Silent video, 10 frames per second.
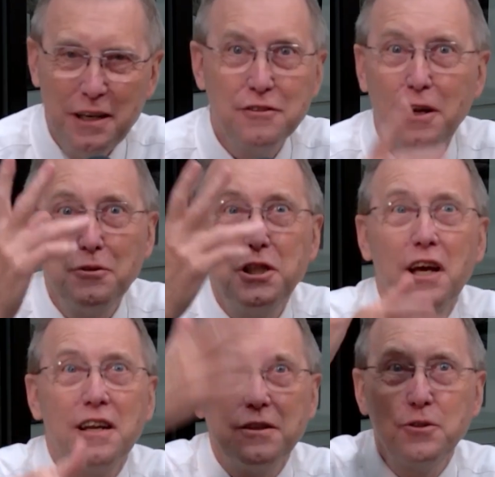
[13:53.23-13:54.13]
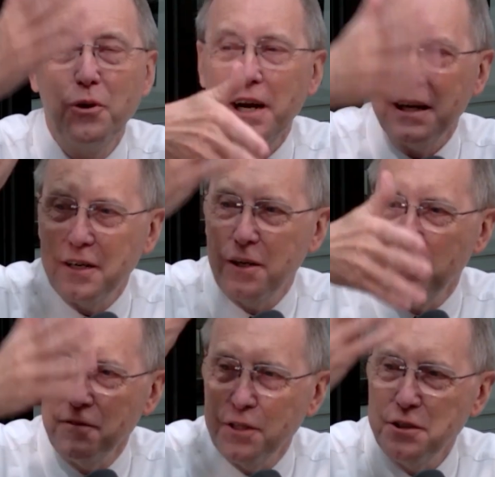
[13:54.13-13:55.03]
long as you got a direct
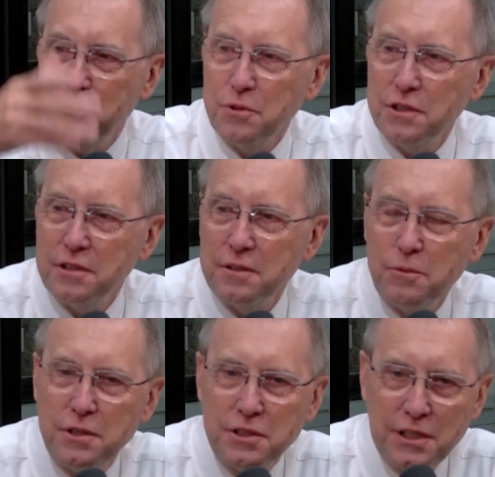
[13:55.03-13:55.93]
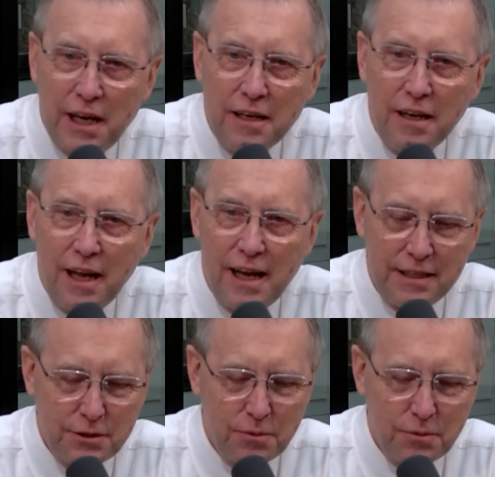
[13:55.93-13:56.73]
coverage with the satellites,